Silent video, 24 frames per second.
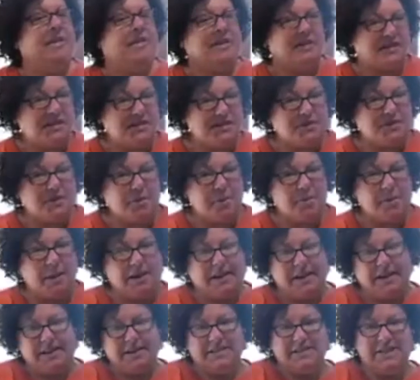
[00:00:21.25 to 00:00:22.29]
This is from
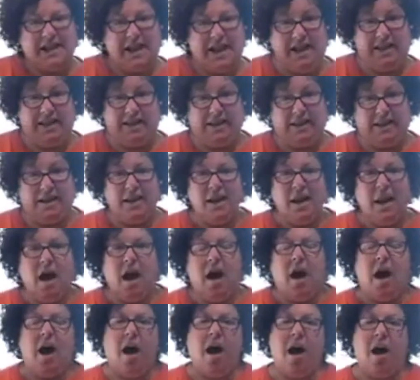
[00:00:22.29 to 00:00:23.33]
my niece Hayley,
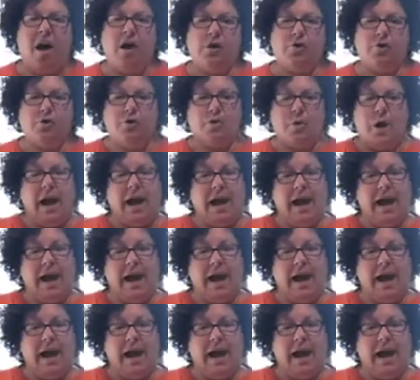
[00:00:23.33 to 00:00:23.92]
who